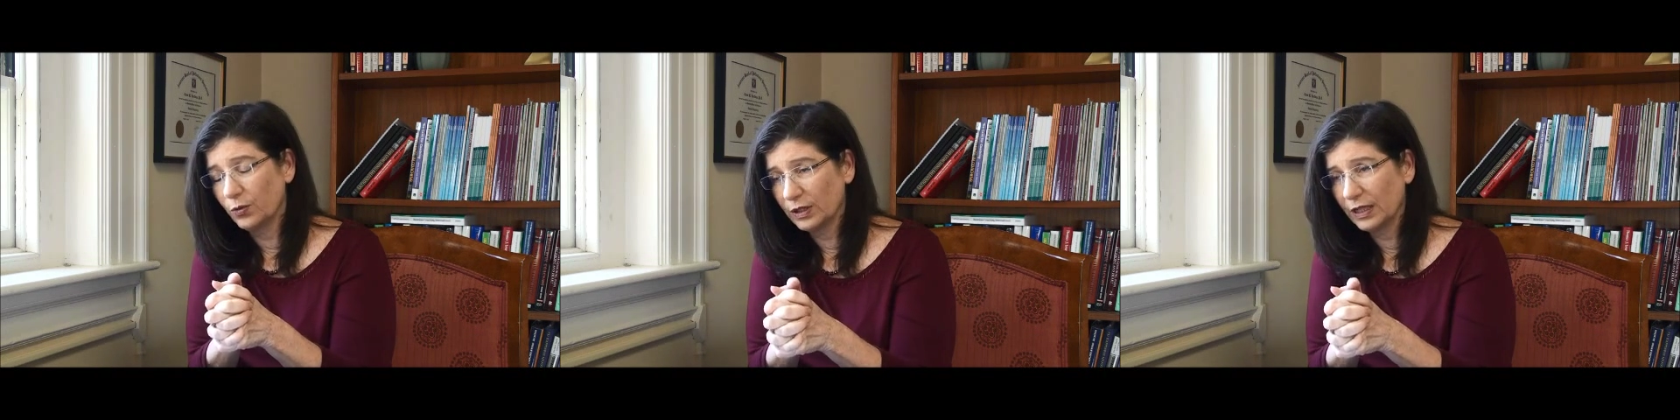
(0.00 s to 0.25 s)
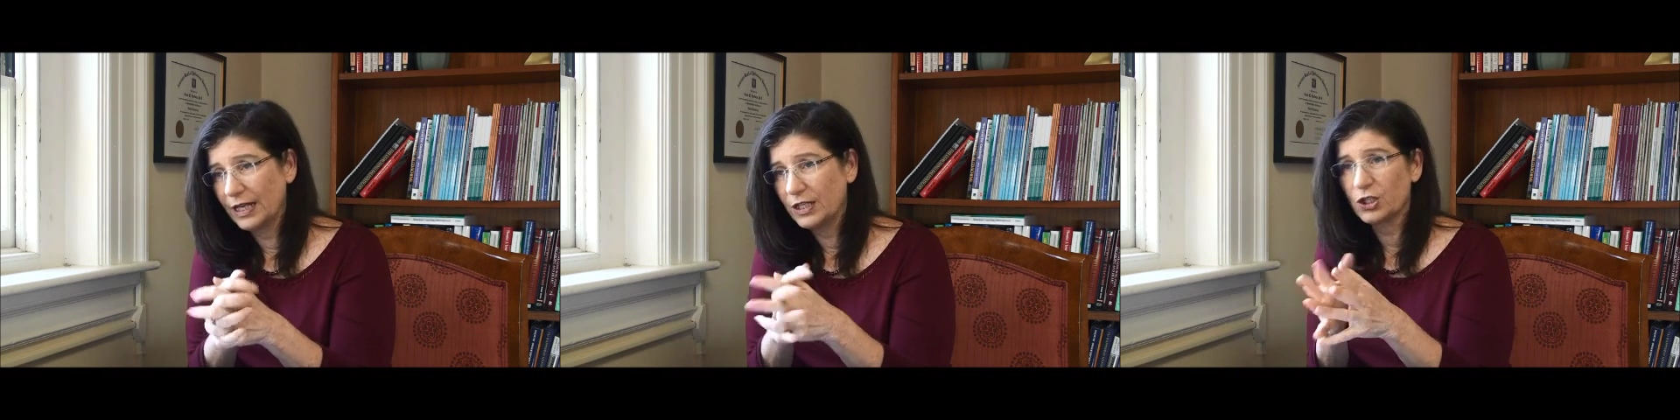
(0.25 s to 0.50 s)

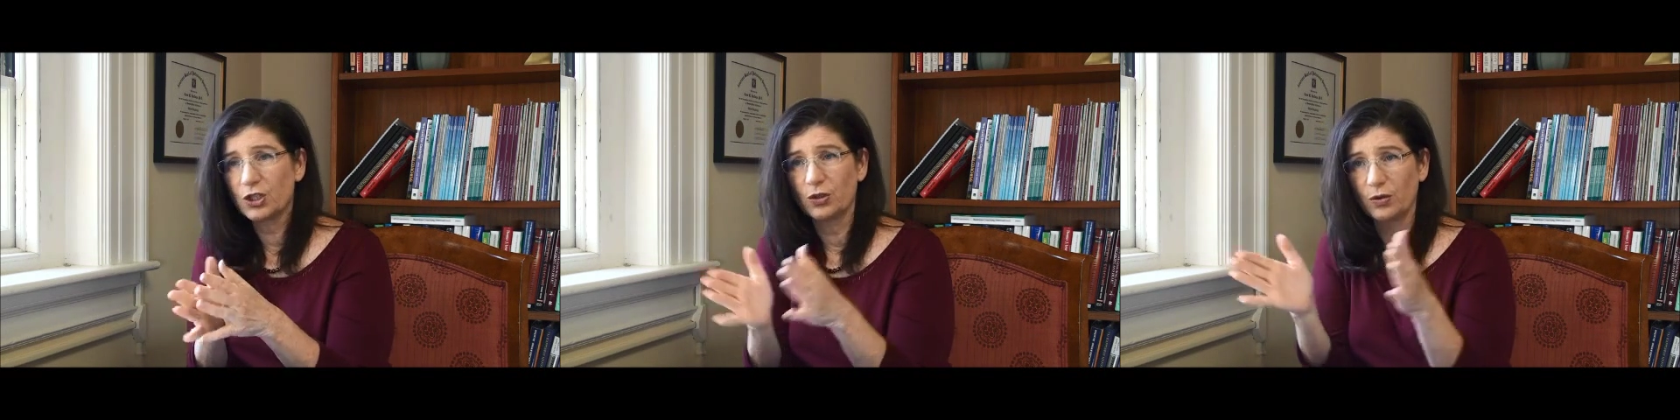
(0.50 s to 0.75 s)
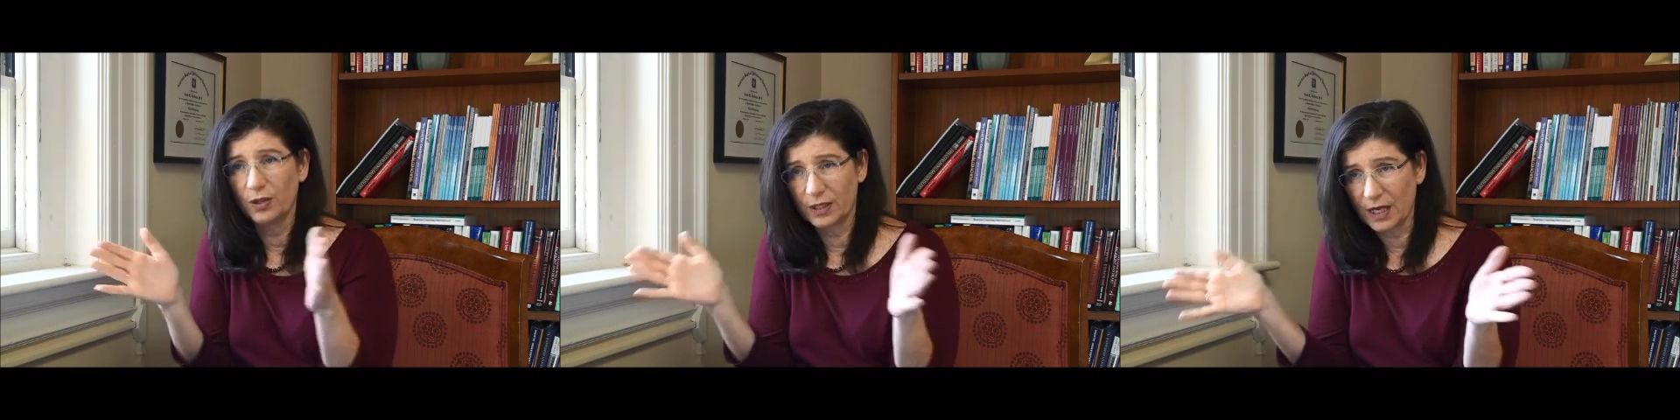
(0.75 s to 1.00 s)
relates
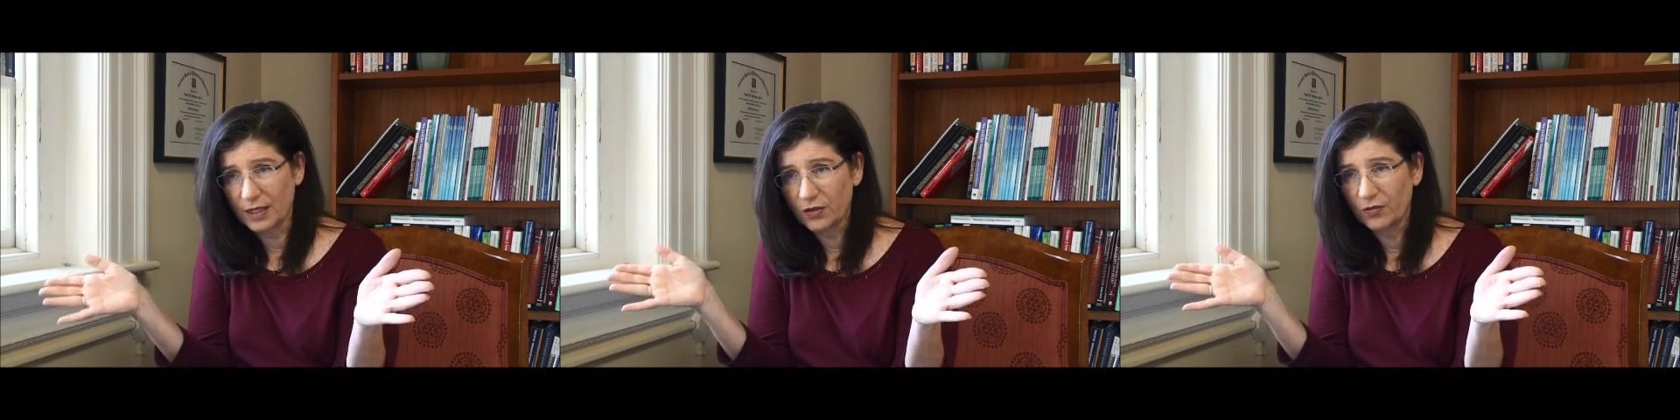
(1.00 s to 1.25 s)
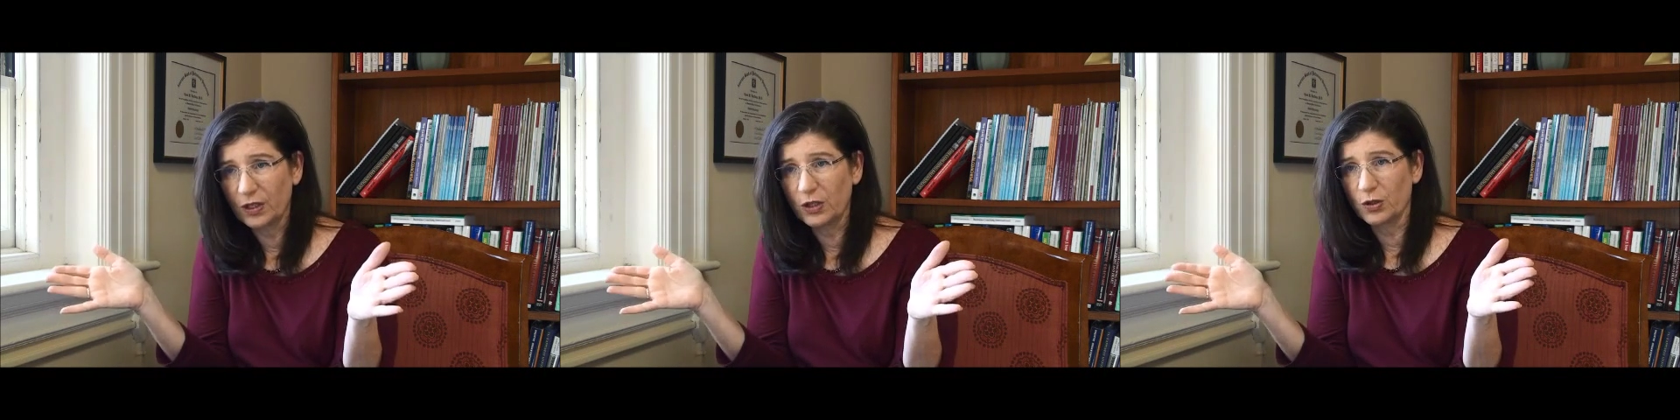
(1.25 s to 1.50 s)
to a sense
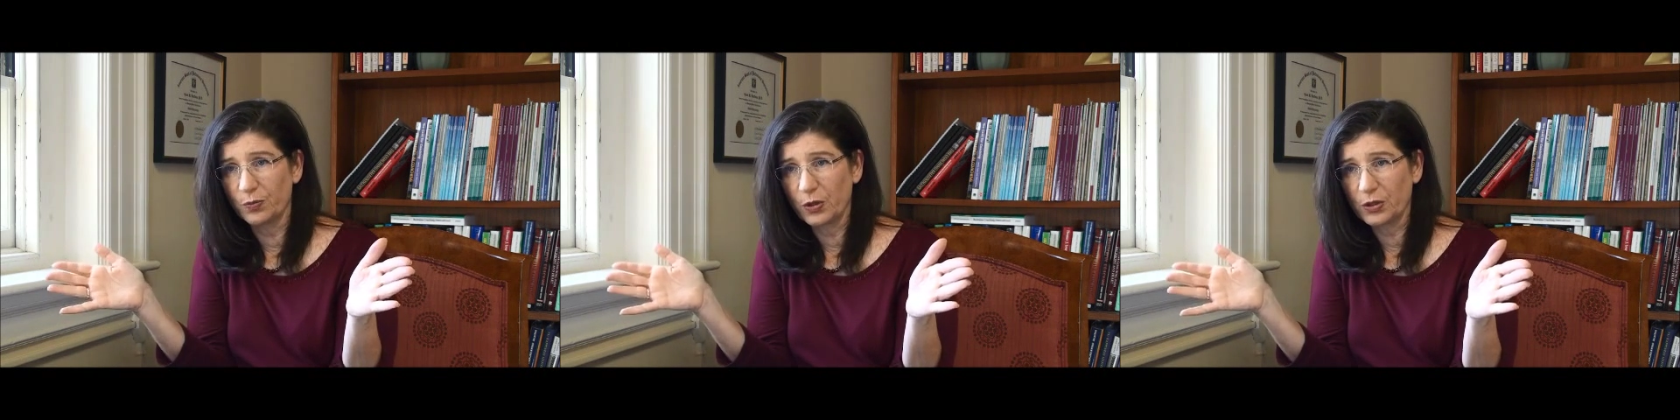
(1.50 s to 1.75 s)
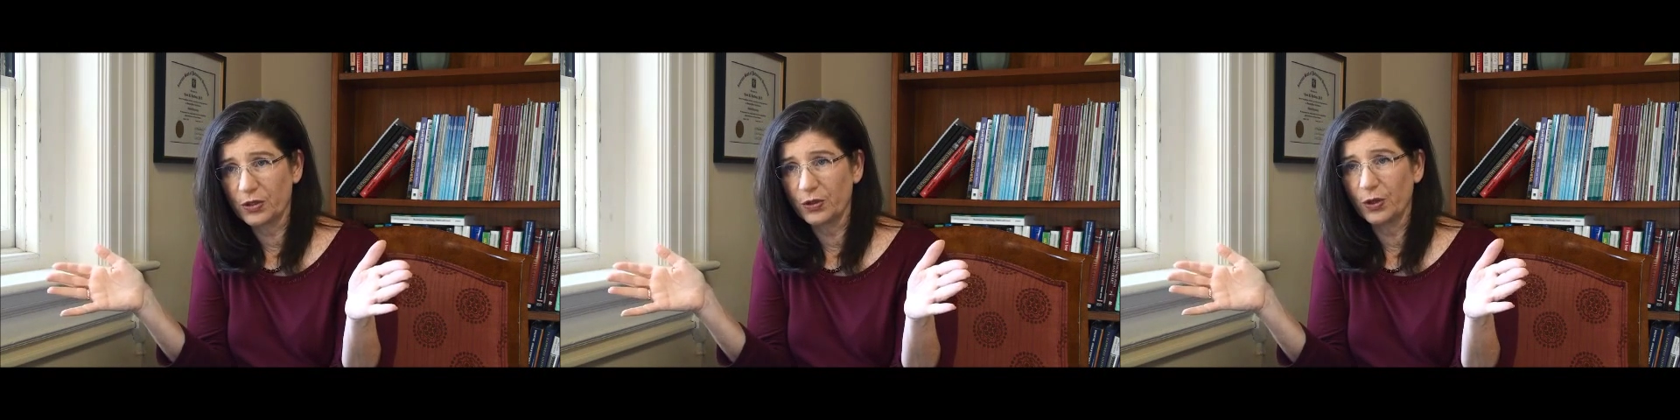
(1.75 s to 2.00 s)
of
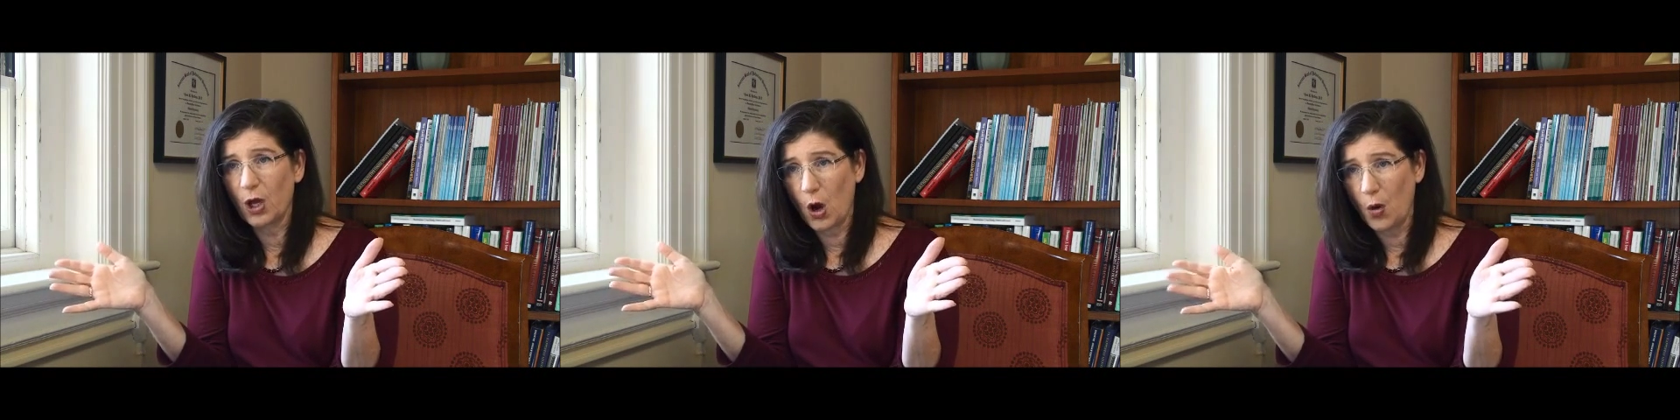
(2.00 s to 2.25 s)
interpersonal